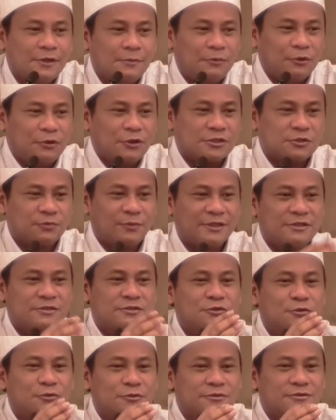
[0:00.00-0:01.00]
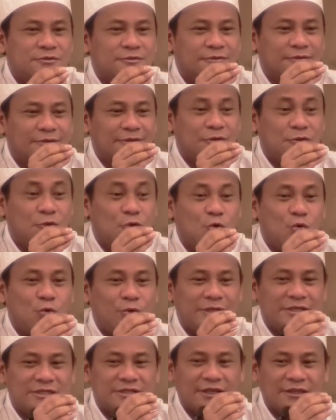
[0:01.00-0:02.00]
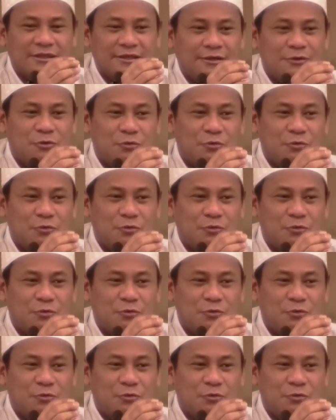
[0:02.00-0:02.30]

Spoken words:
Because when souls know each other,